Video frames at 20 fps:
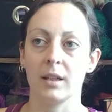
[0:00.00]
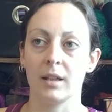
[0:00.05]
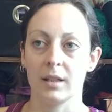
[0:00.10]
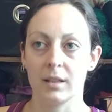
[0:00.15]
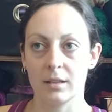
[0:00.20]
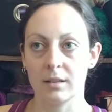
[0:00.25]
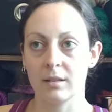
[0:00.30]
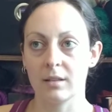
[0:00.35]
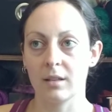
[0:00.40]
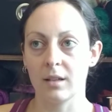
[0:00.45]

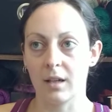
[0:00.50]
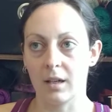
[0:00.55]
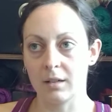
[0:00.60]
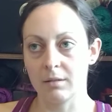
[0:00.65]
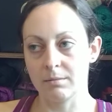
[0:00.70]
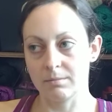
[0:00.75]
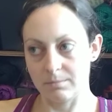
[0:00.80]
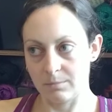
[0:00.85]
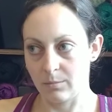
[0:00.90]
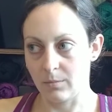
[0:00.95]
and I
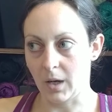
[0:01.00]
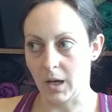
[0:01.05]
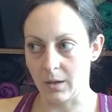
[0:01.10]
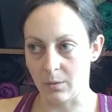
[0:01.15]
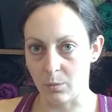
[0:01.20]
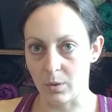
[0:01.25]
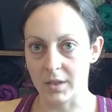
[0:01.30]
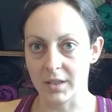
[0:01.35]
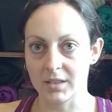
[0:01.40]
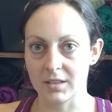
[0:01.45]

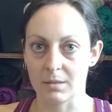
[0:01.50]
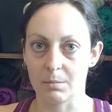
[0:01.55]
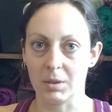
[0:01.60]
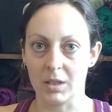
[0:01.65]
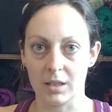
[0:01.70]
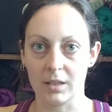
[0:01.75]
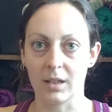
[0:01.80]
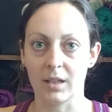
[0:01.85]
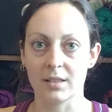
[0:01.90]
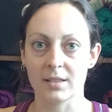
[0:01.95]
want it to
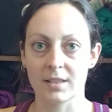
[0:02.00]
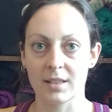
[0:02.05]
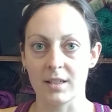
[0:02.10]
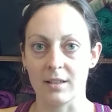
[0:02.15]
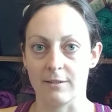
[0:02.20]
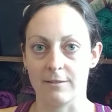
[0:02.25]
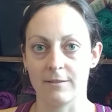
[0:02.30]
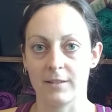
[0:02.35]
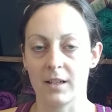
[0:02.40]
be a nice gift.